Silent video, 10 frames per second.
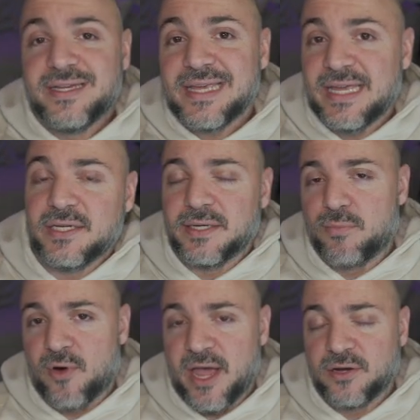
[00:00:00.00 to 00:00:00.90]
into
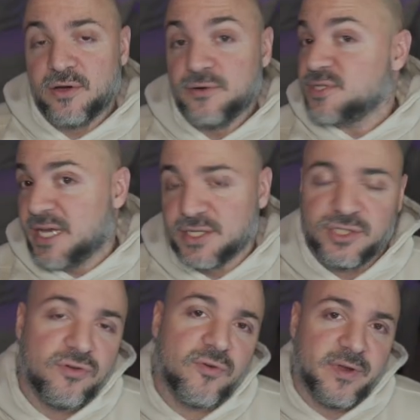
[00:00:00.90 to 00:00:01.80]
BrandGhost as you
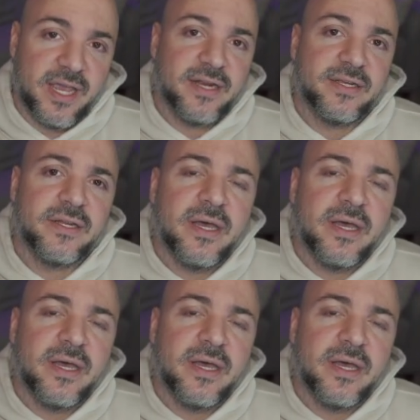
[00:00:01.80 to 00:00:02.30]
create it.